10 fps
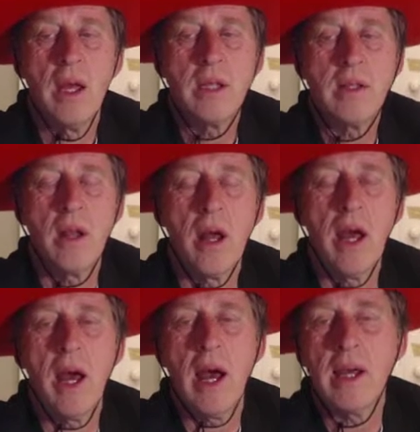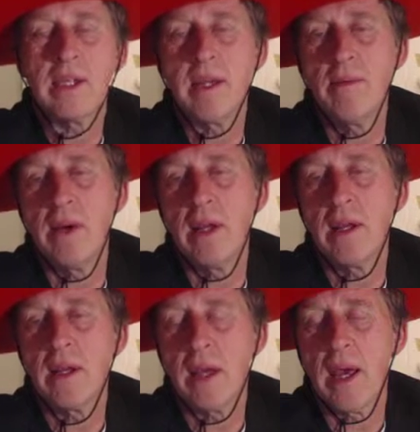Sort of like asking
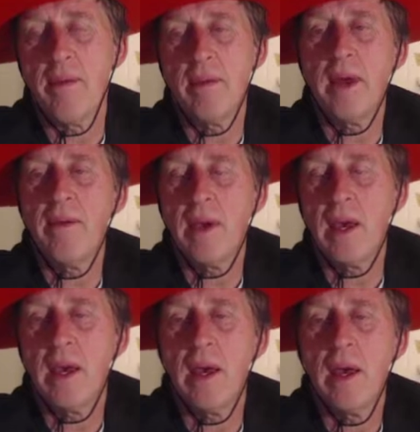me, come and get me.